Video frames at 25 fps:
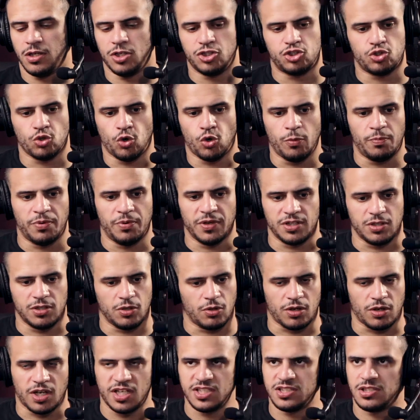It's open. You're
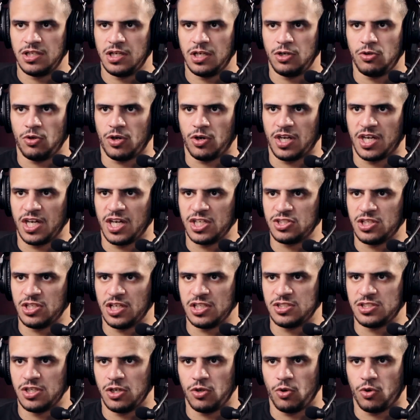a wrestler, you're a catch
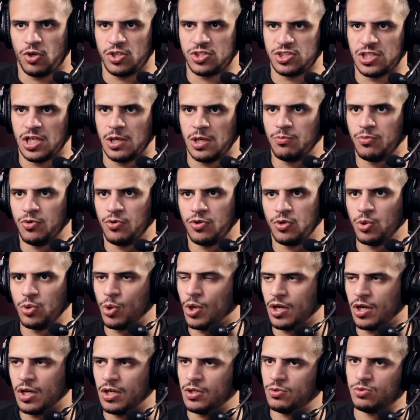wrestler, you're a sambo, you
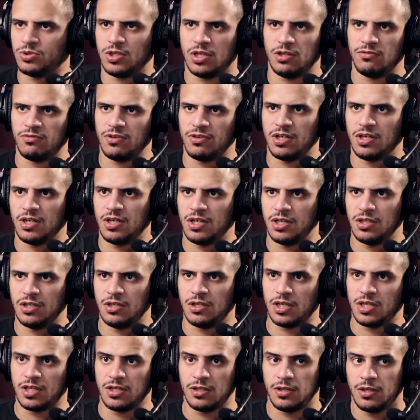are a luta livre guy.
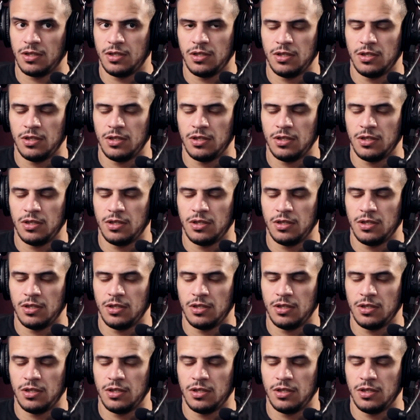Like,